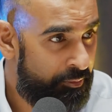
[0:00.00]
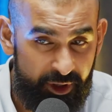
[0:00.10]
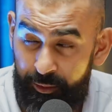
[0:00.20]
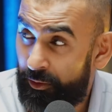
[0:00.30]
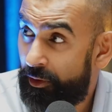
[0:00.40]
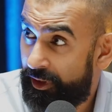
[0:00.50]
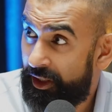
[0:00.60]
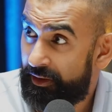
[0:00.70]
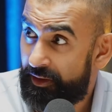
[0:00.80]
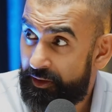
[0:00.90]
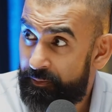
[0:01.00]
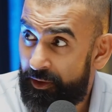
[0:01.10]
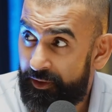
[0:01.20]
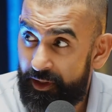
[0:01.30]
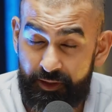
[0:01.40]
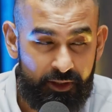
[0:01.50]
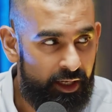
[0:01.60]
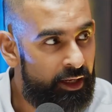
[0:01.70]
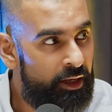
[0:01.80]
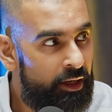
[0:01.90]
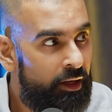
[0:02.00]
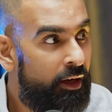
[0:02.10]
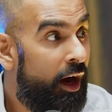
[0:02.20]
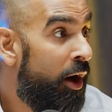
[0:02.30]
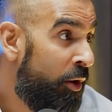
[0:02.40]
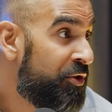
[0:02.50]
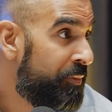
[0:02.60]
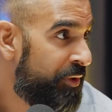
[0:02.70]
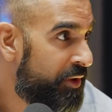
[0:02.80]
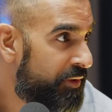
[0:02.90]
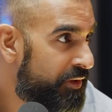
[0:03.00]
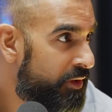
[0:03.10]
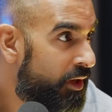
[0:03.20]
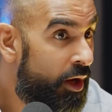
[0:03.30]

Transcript: or people who are looking at this podcast today, are entrepreneurs.